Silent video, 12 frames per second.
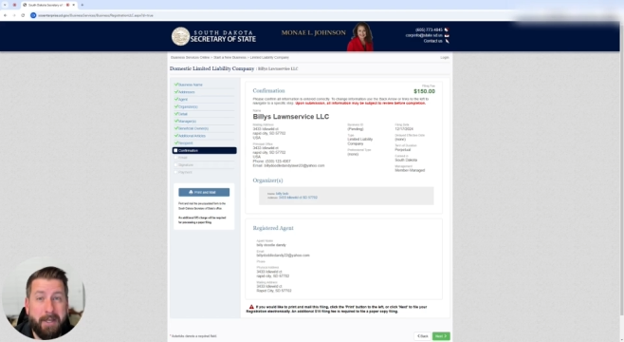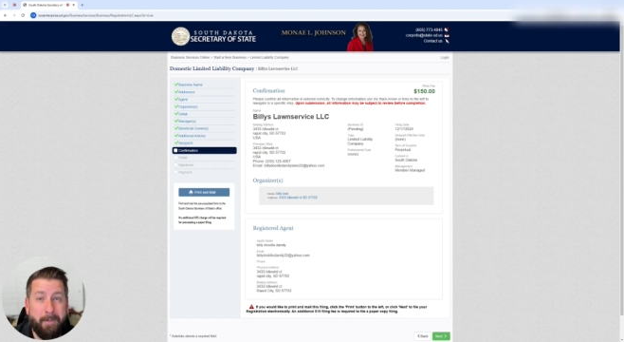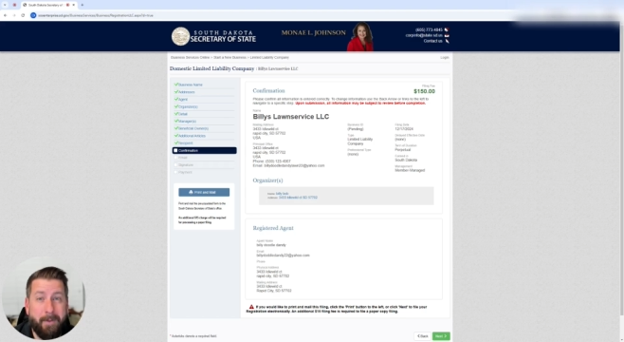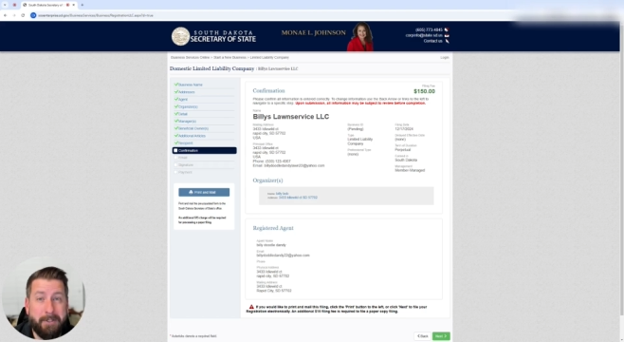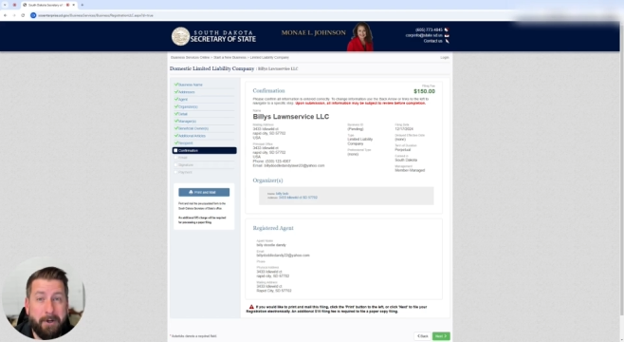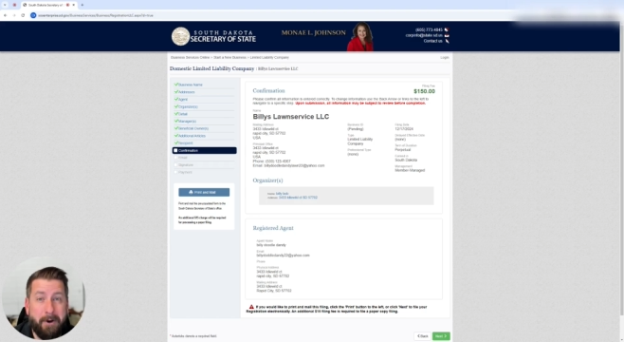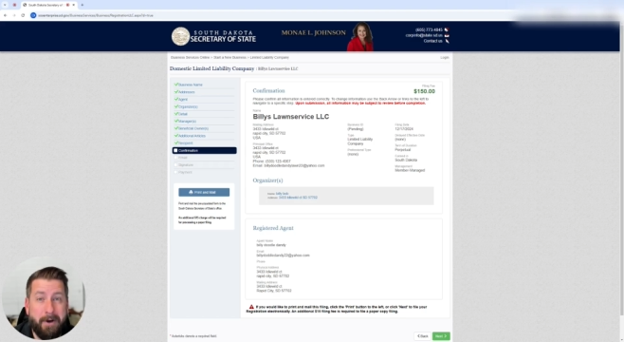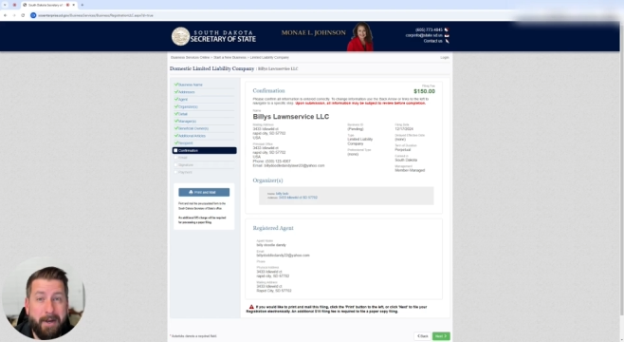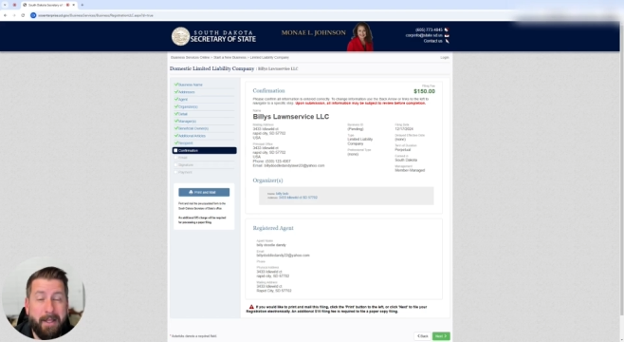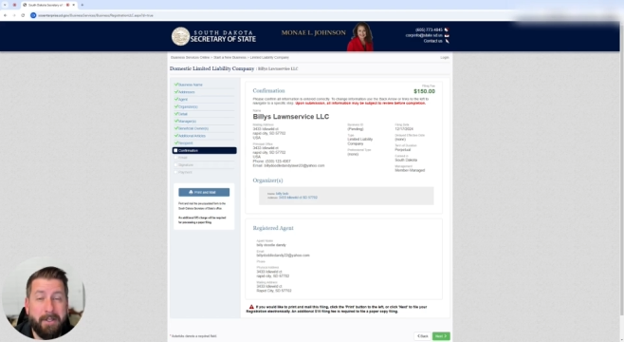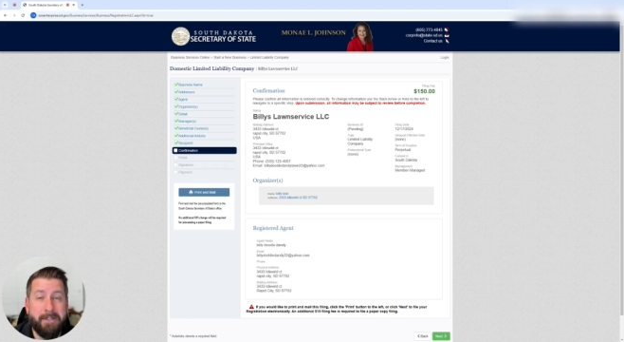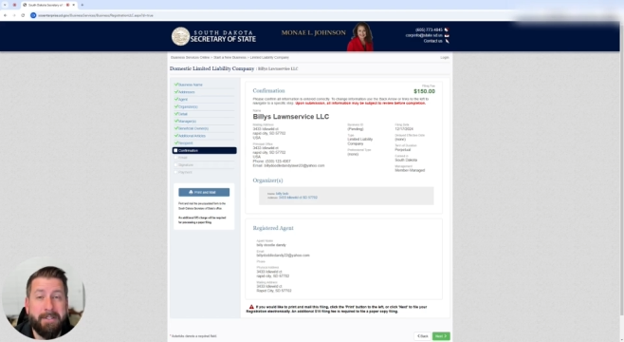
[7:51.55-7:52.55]
time I started an
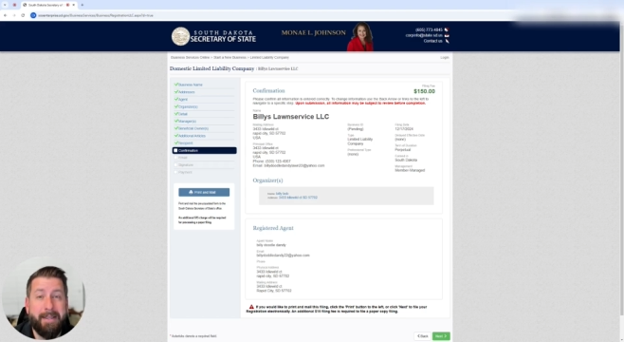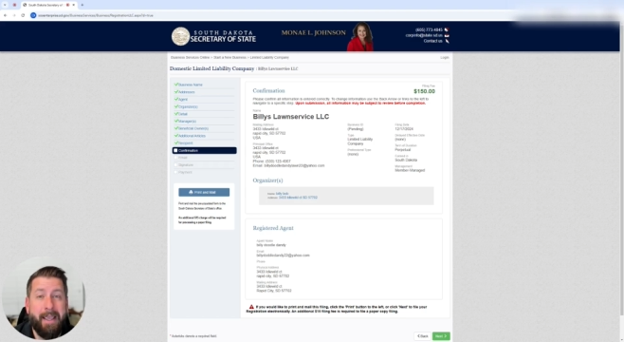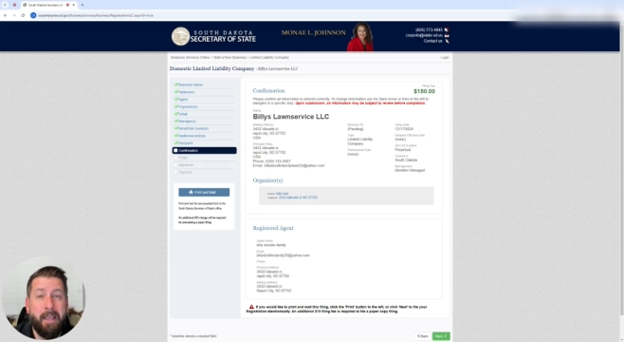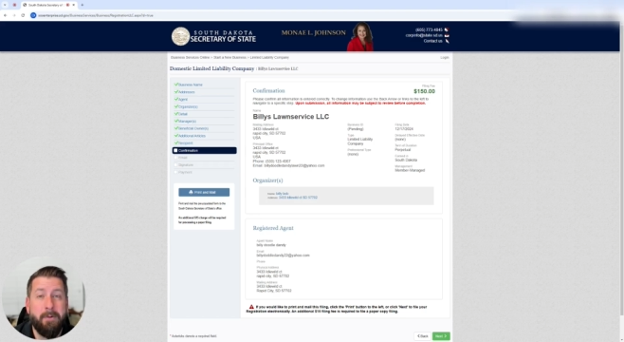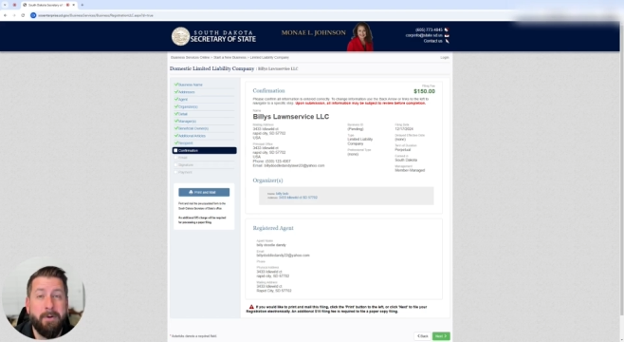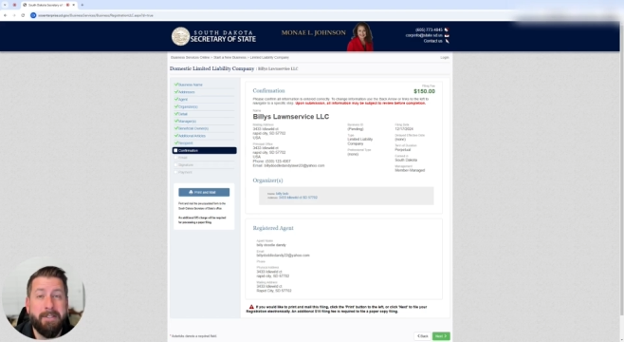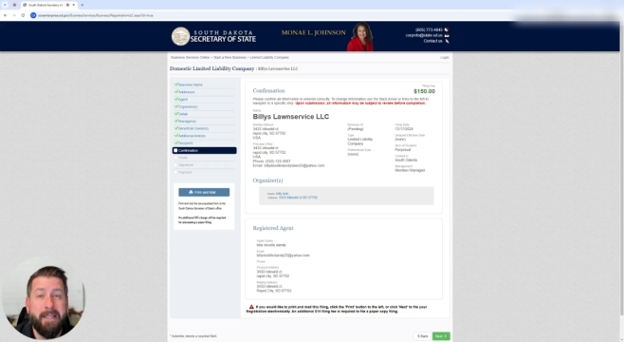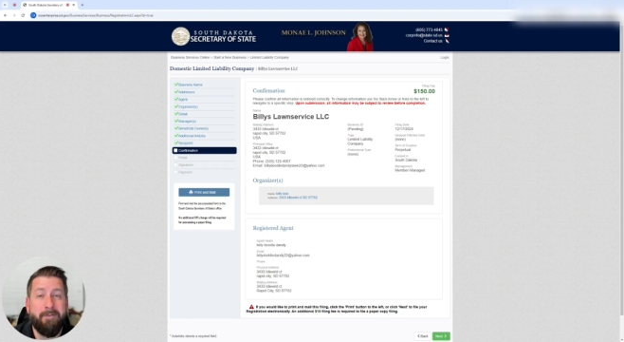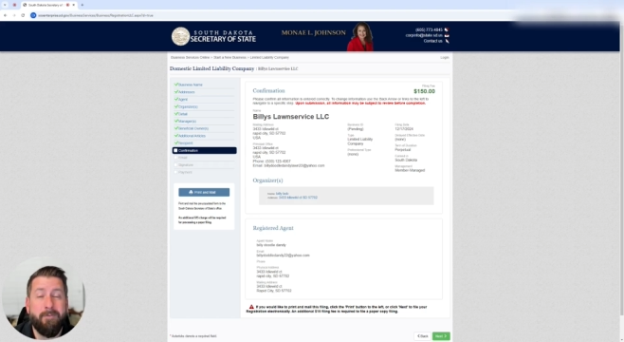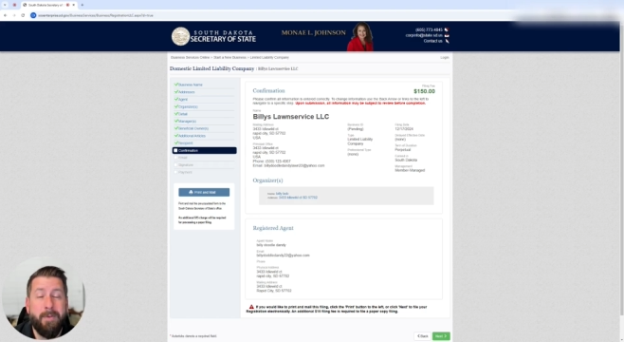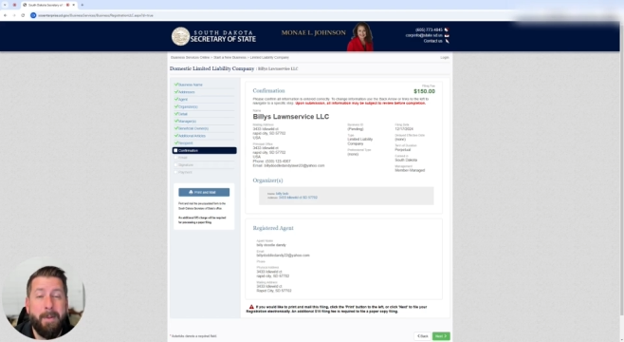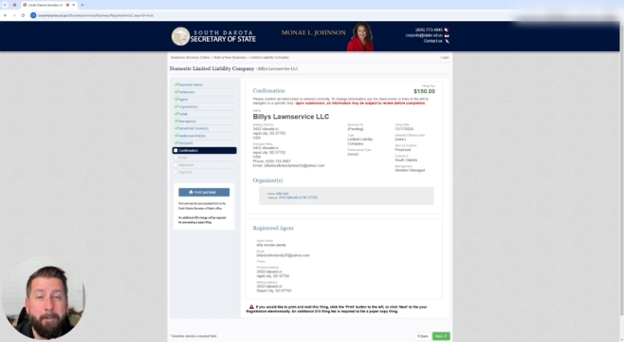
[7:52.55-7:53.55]
LLC. It would have
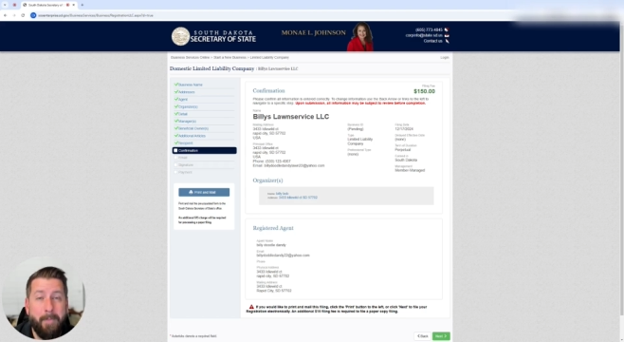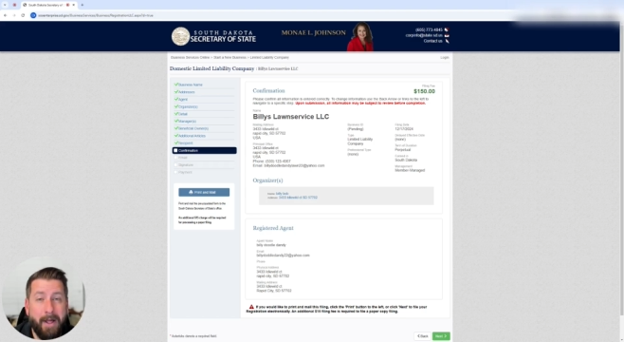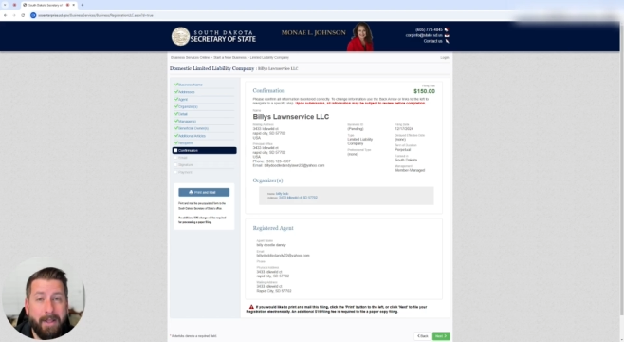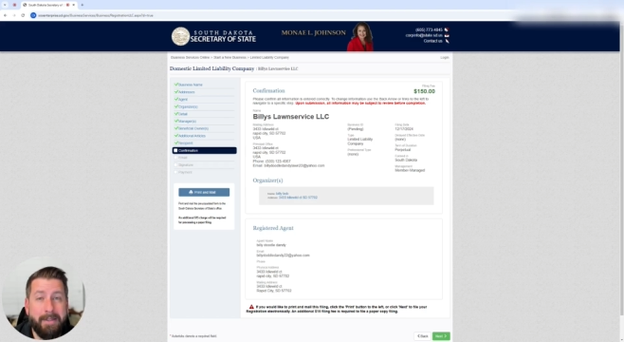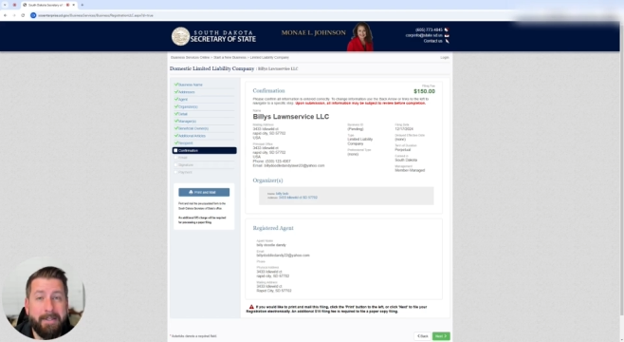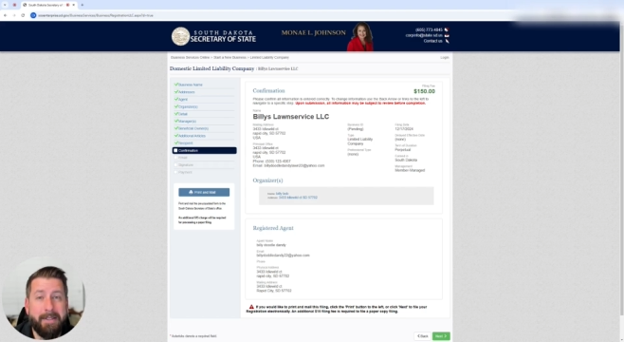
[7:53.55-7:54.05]
saved me months